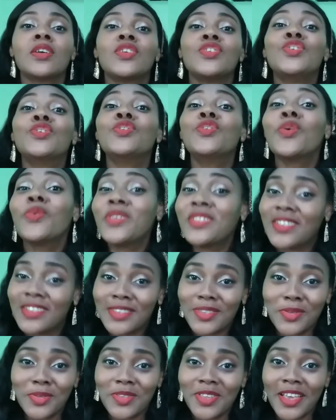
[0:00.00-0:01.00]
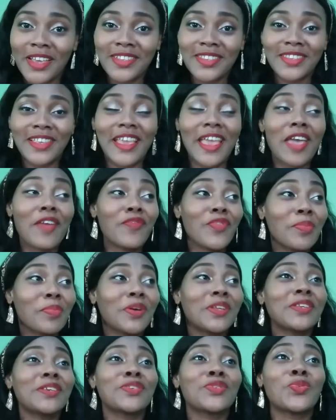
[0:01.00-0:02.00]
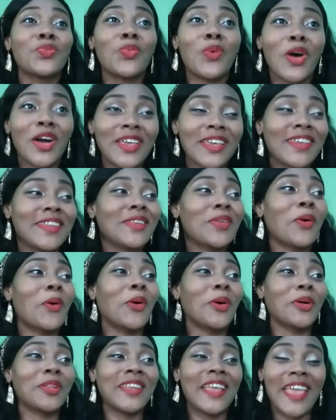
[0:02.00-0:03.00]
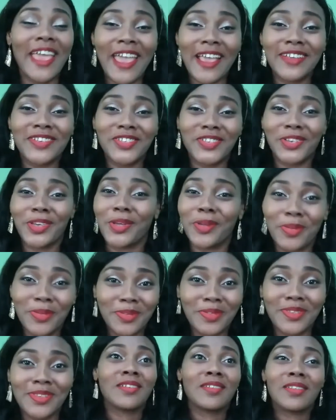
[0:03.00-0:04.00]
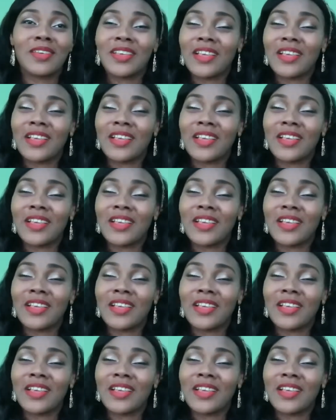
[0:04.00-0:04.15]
You know, in this society, everybody is walking on eggshells,